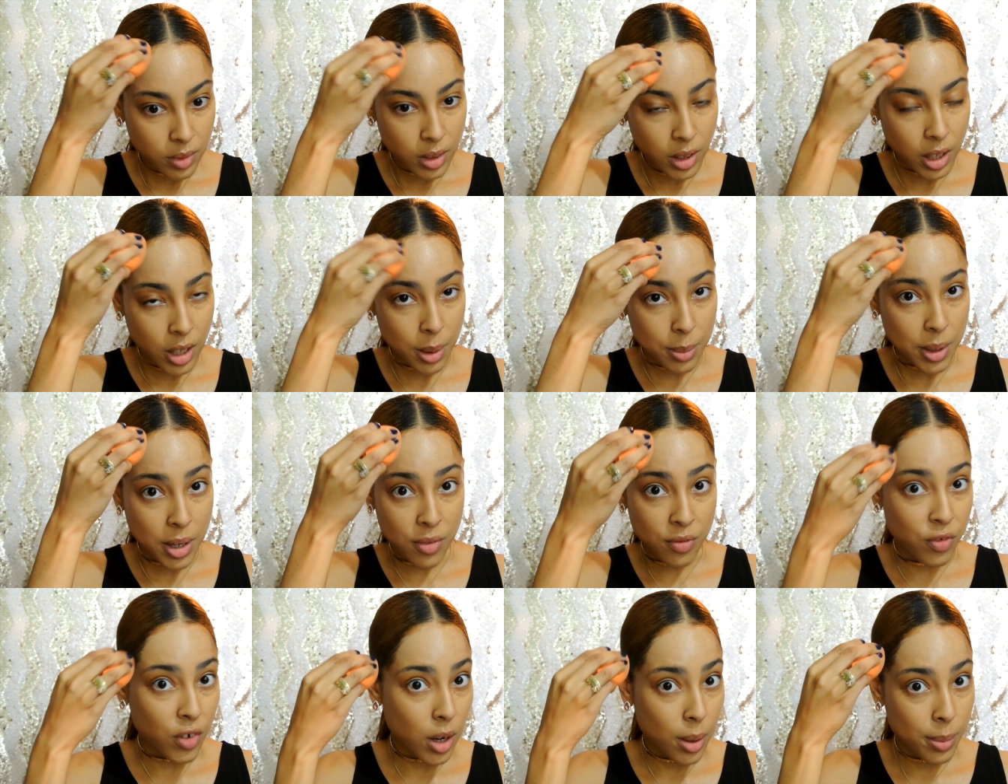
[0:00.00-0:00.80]
And I'm
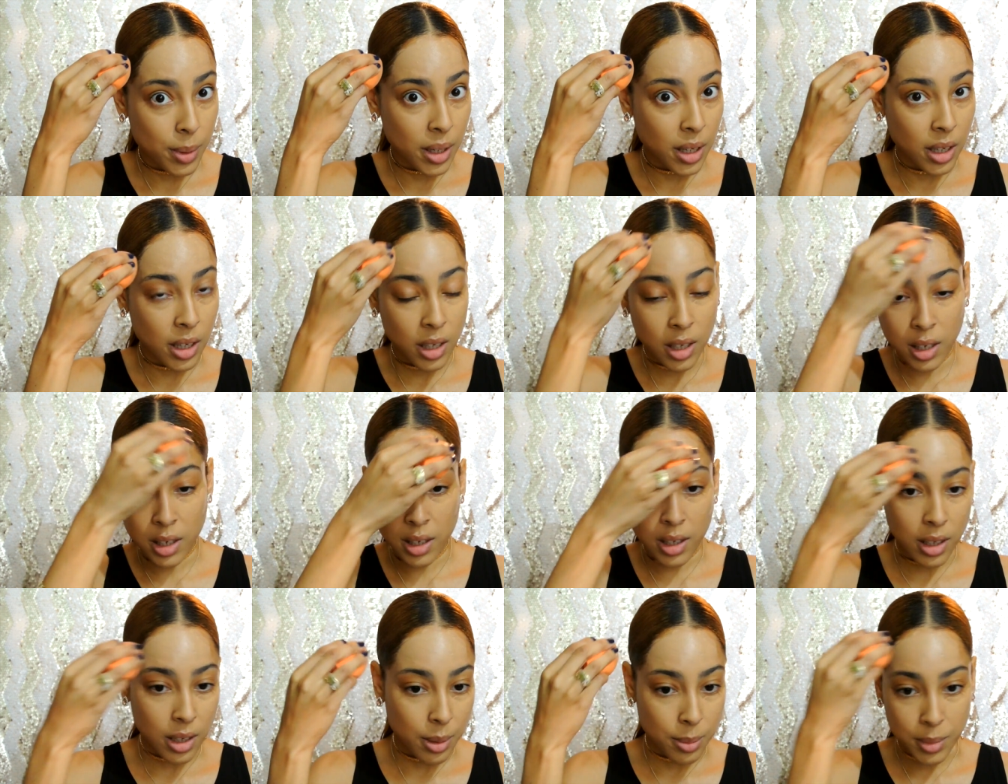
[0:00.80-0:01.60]
not rubbing,
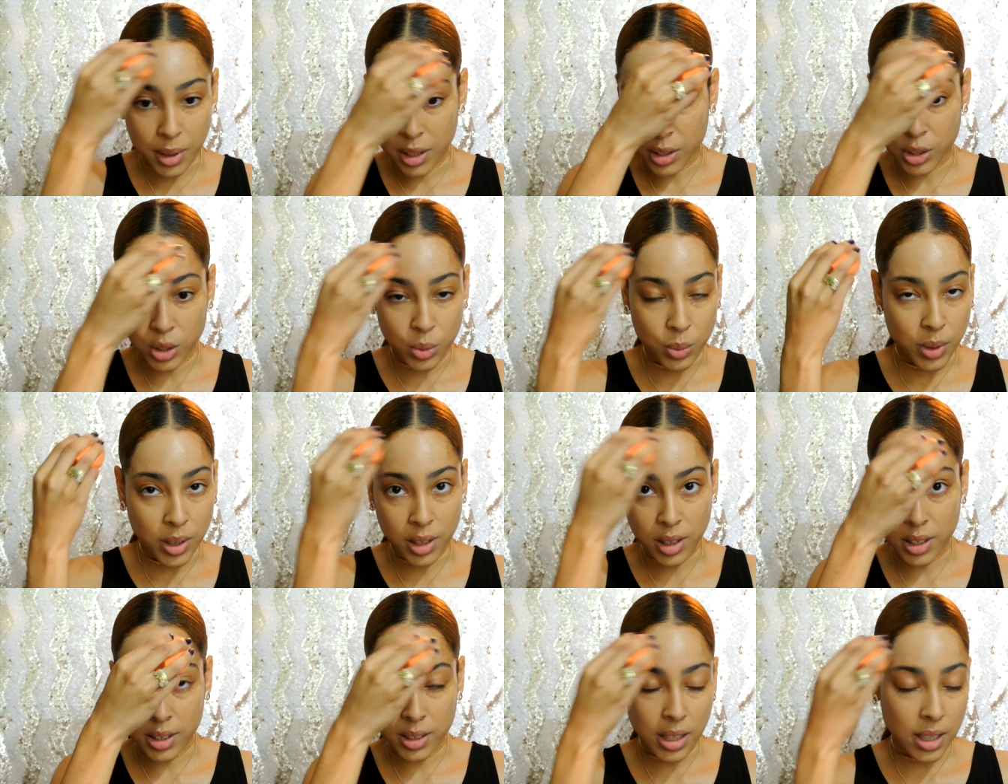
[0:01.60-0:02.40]
and I'm not doing
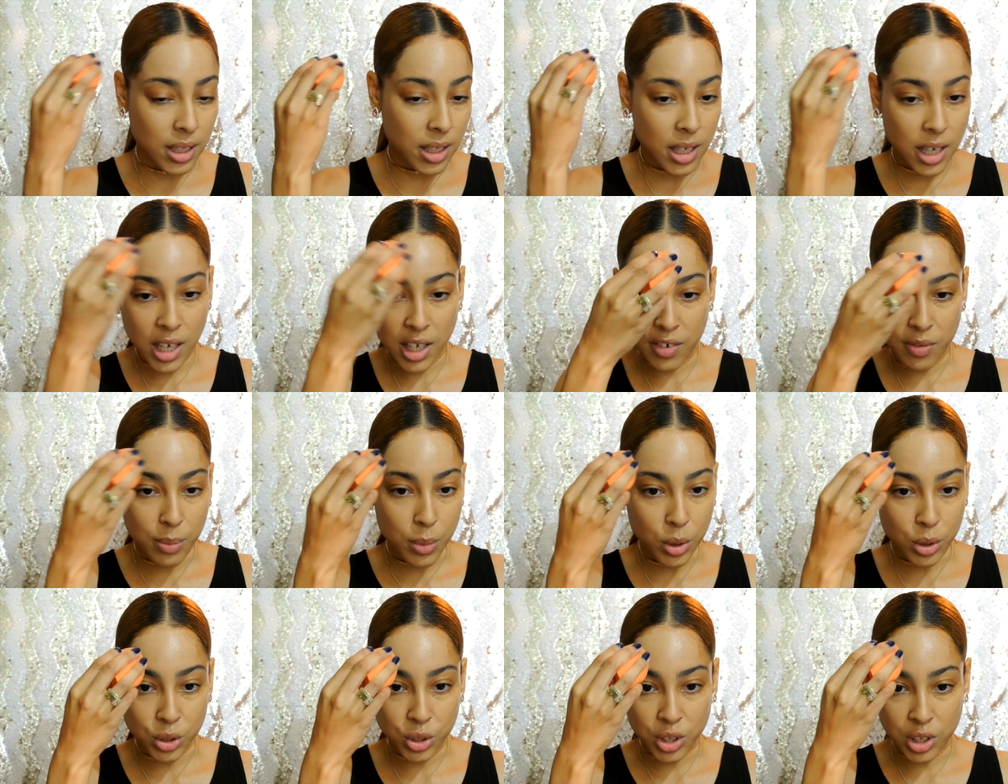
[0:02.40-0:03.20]
any kind of
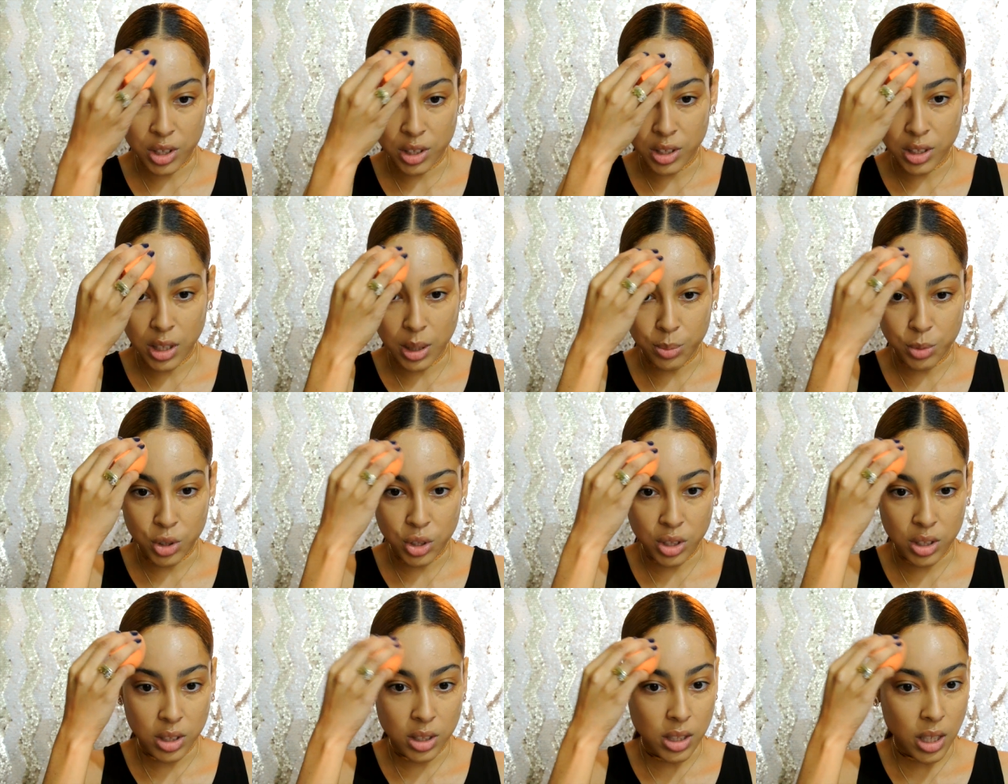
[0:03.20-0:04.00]
motions. I'm
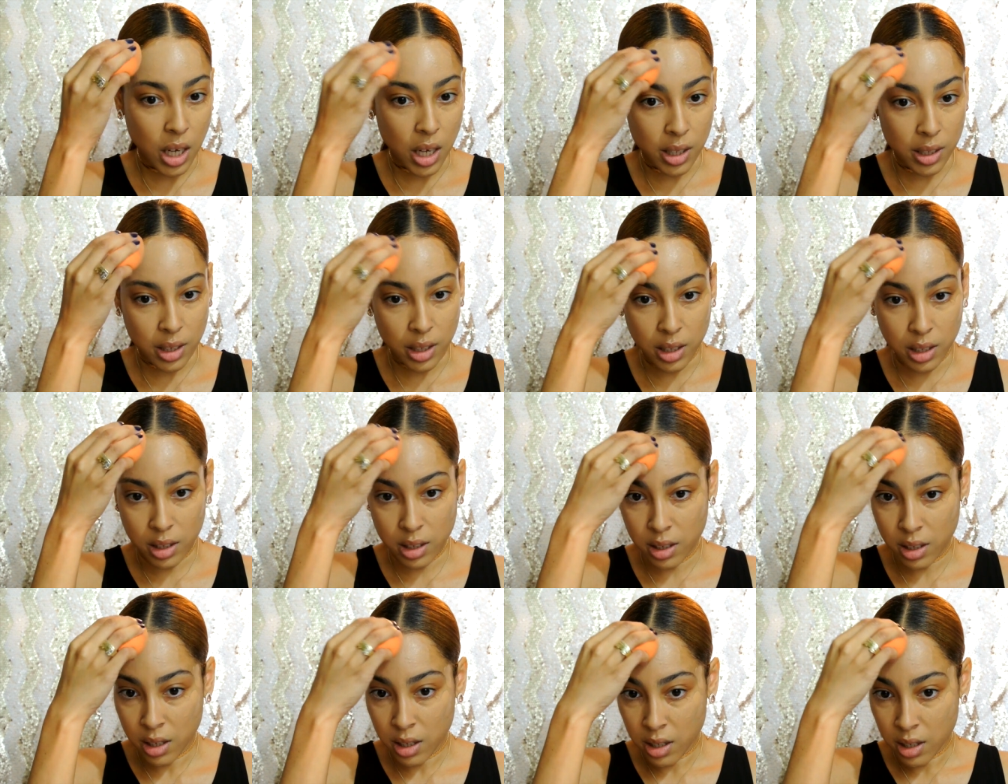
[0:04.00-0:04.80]
just
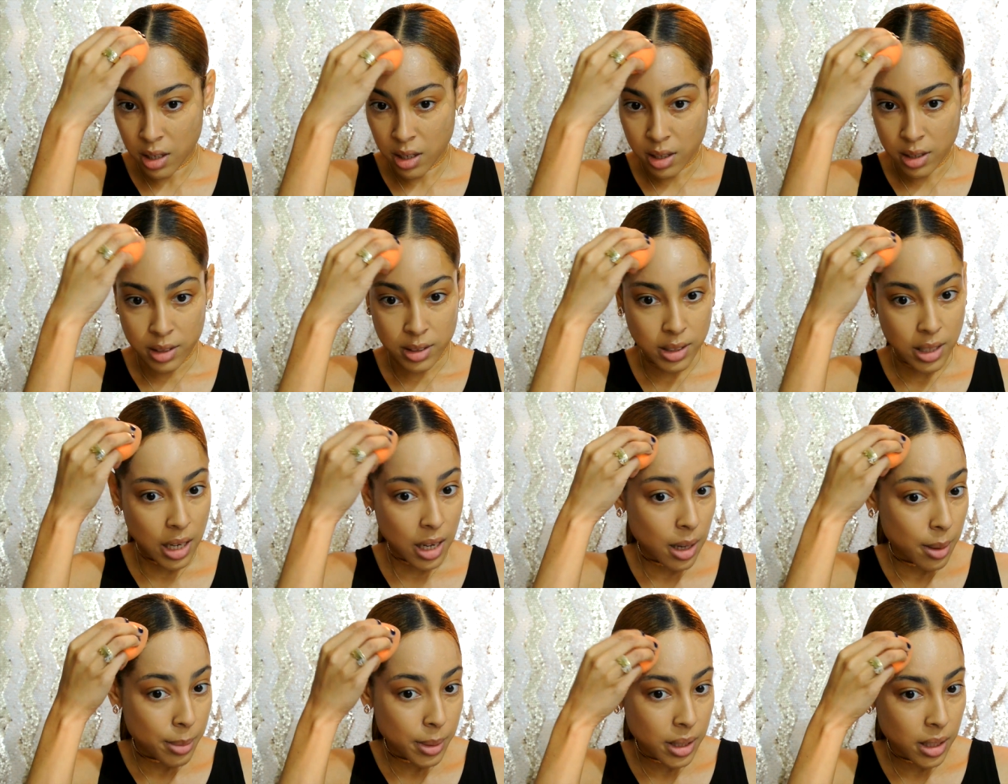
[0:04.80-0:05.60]
dotting,
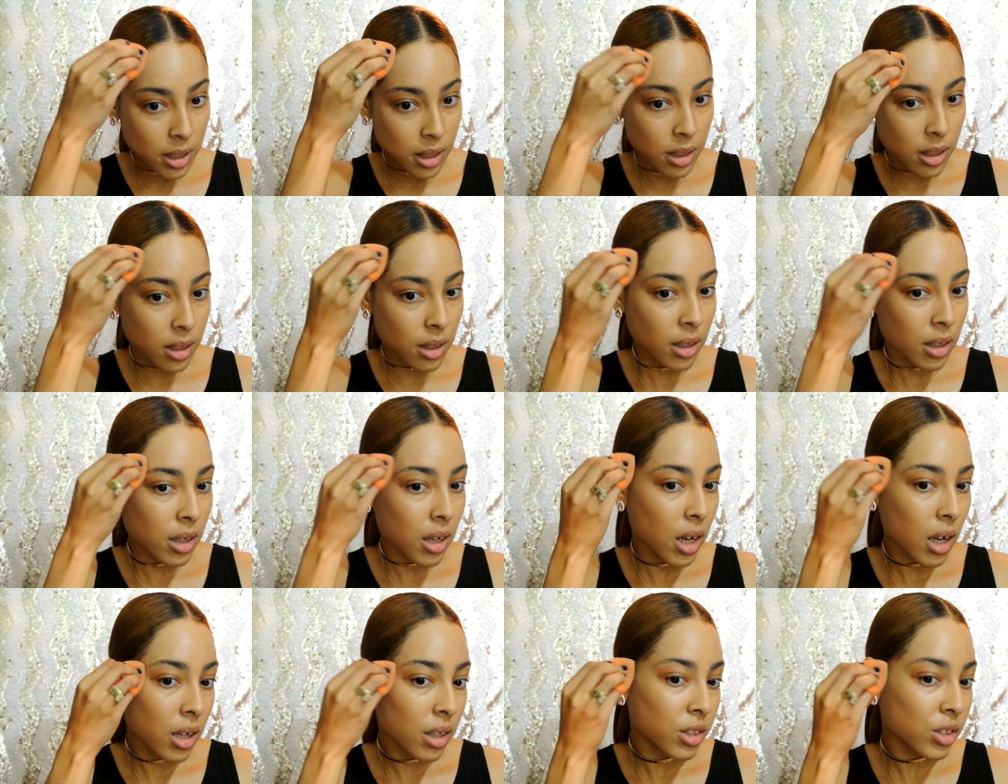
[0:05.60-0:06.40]
dabbing,
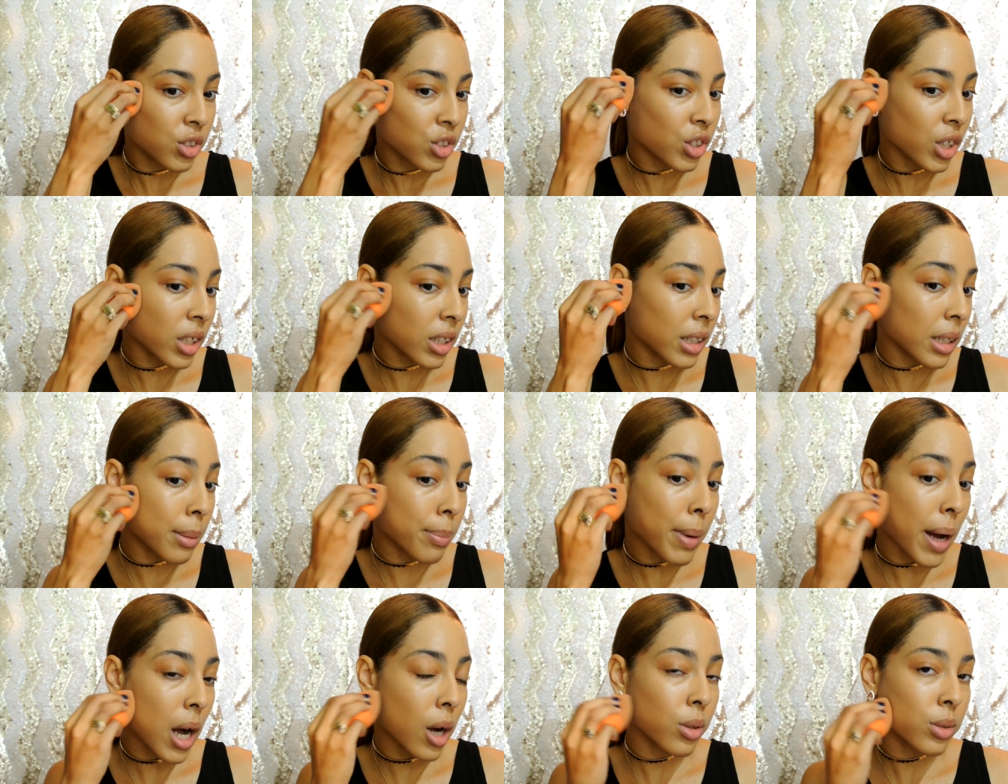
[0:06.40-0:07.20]
gently
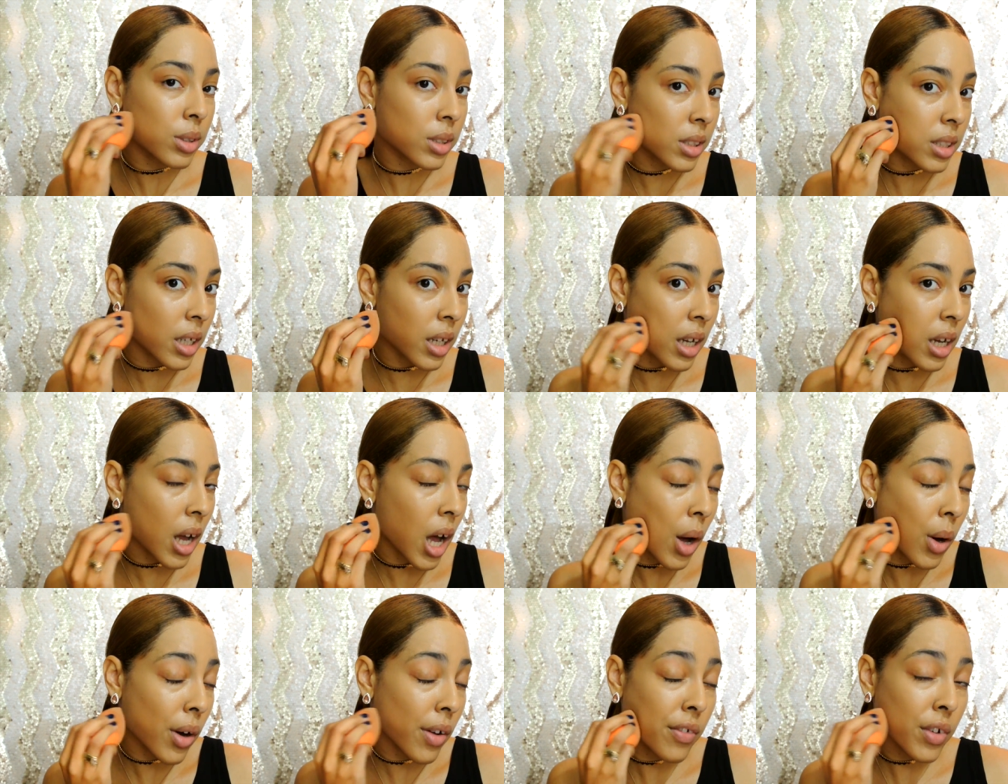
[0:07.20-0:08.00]
pouncing,
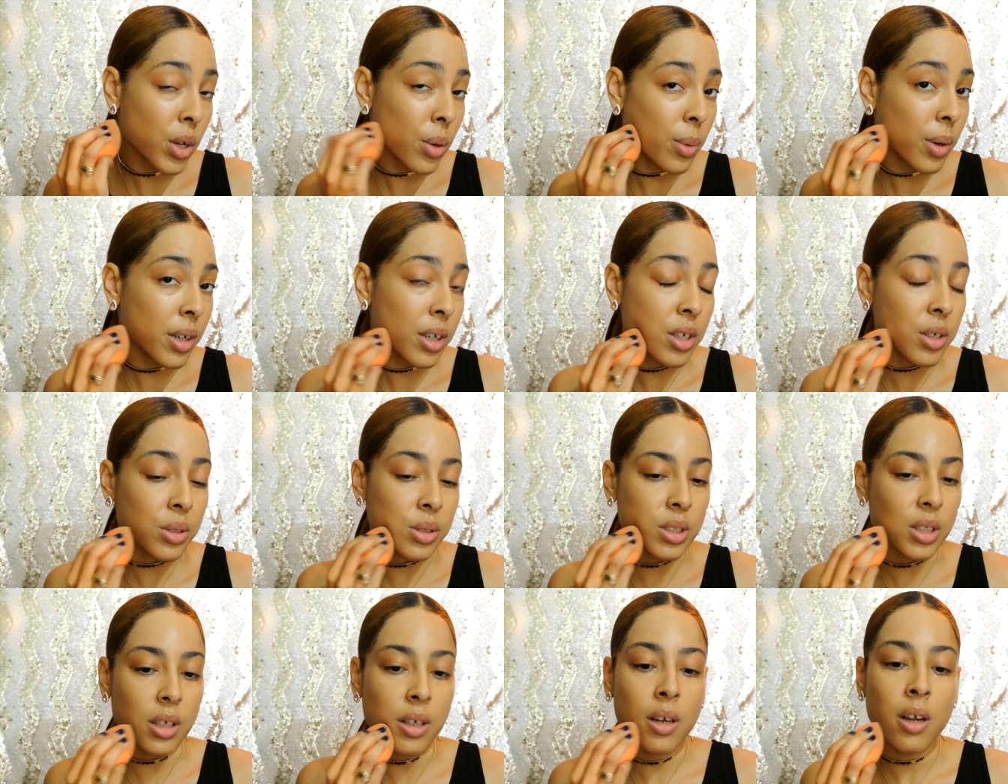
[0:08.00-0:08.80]
however you want to use
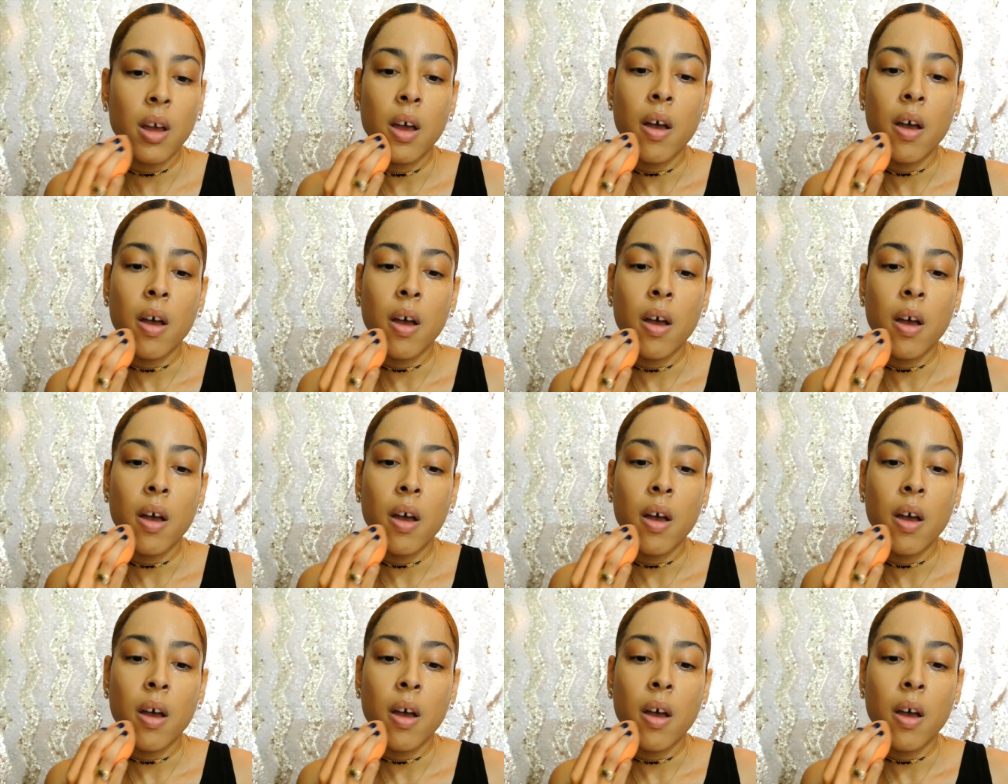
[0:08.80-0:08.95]
it.